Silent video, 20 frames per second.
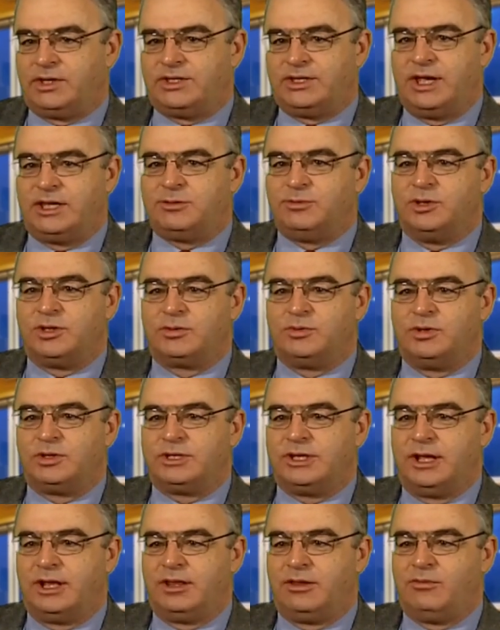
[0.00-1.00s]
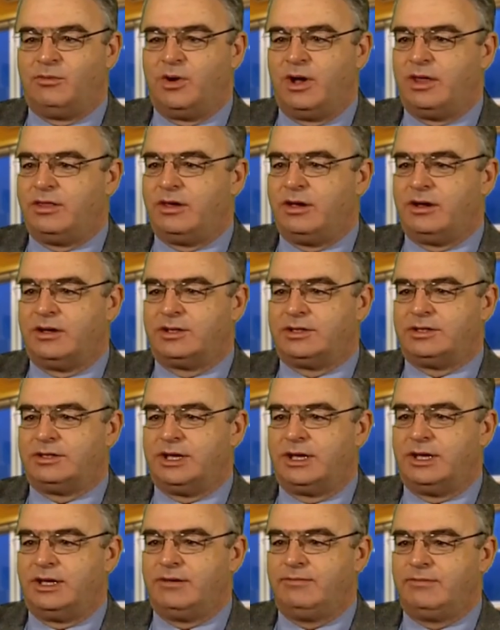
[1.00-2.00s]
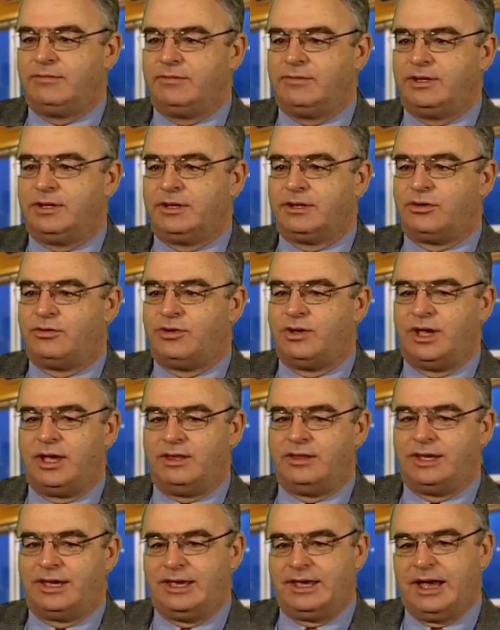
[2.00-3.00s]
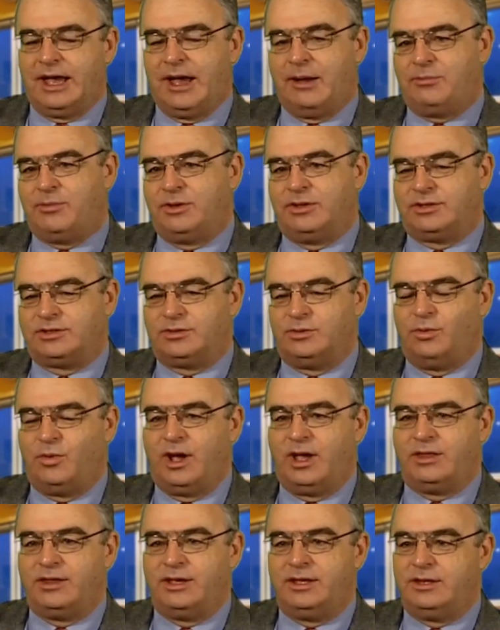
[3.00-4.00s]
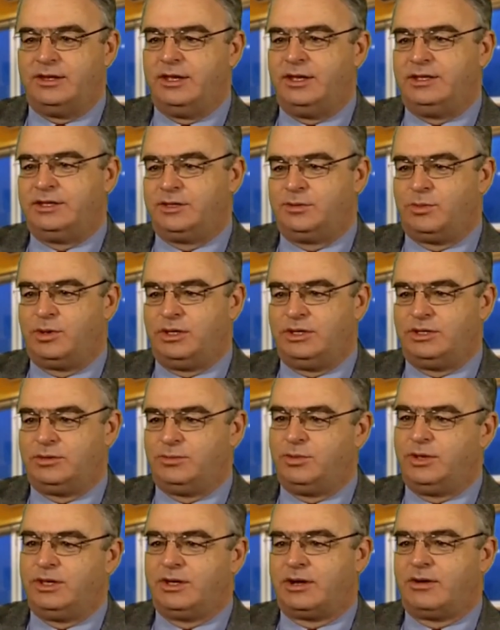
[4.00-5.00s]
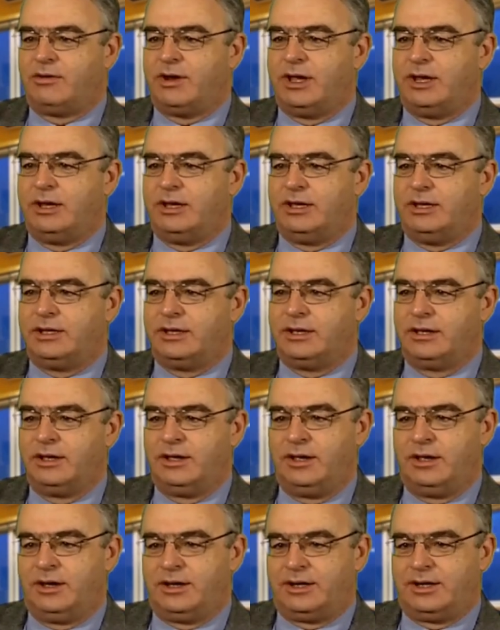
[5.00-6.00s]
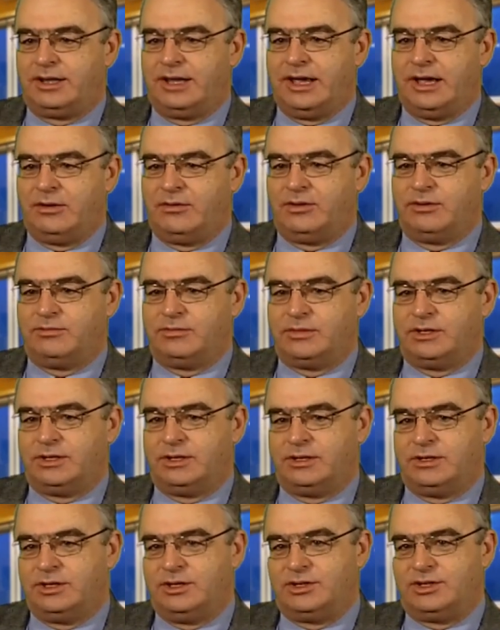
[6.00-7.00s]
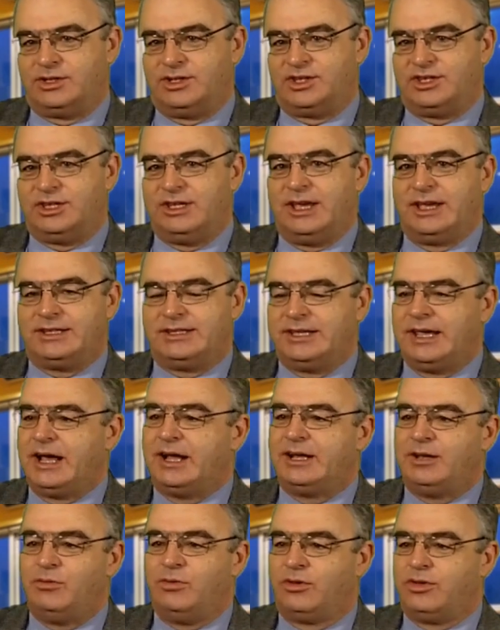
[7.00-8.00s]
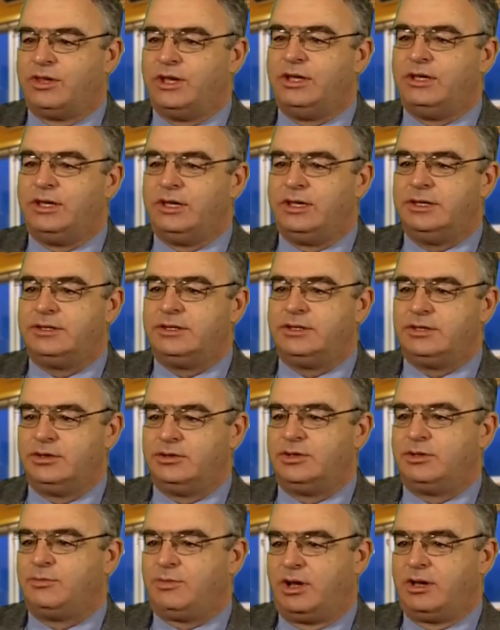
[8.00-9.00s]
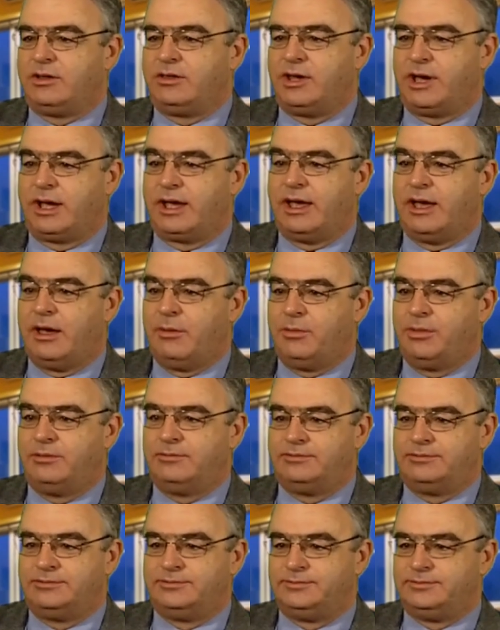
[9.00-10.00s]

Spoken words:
Assessments will tell them where they are today. It'll create the gap as to where they need to be a great leader and allow them to see exactly what they need to do to plug that gap.